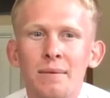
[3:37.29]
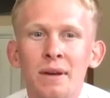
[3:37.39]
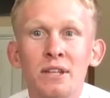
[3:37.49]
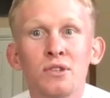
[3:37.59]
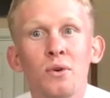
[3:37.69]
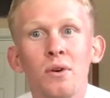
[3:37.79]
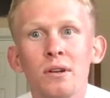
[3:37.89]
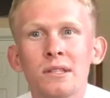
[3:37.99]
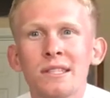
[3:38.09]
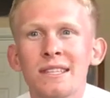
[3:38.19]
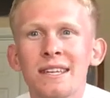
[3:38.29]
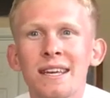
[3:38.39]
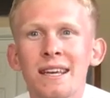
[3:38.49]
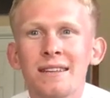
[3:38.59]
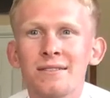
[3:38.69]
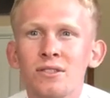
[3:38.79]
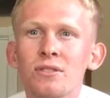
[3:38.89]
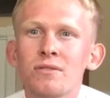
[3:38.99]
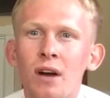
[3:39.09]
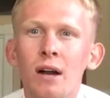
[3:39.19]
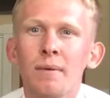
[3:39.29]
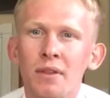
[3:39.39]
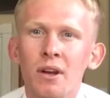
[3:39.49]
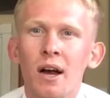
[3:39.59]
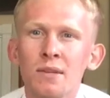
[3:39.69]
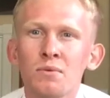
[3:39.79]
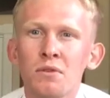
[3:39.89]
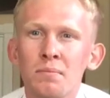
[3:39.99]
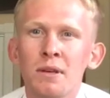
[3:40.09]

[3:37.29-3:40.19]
hit doors, and talk about the gospel with